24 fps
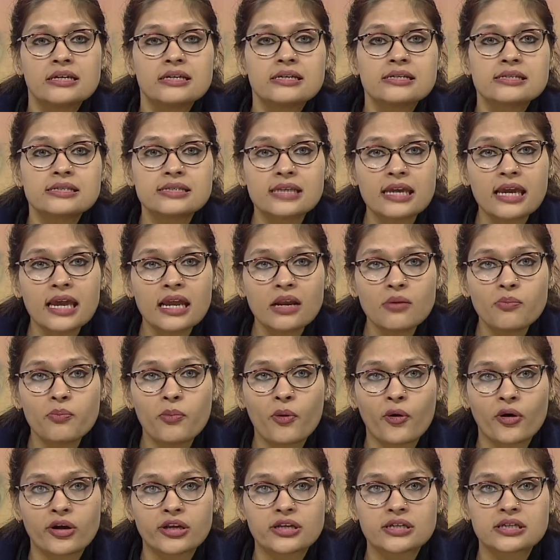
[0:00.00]
Second
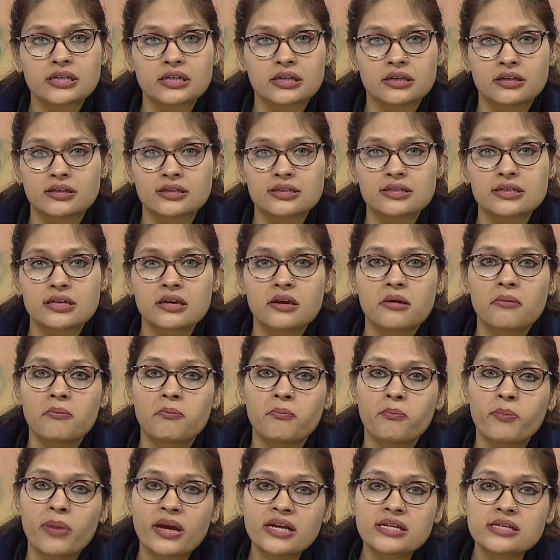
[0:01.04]
point is
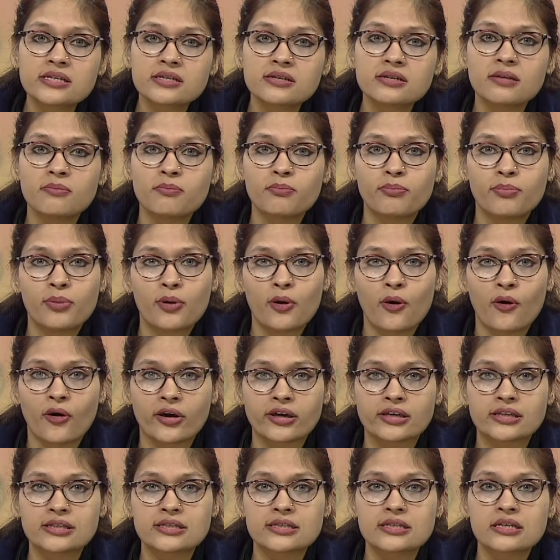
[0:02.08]
better
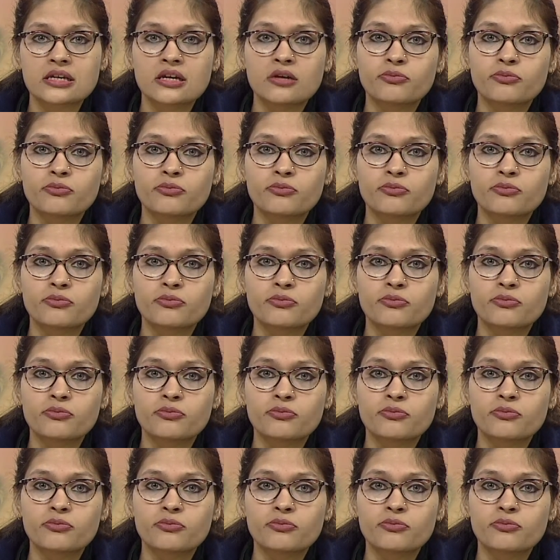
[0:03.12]
employees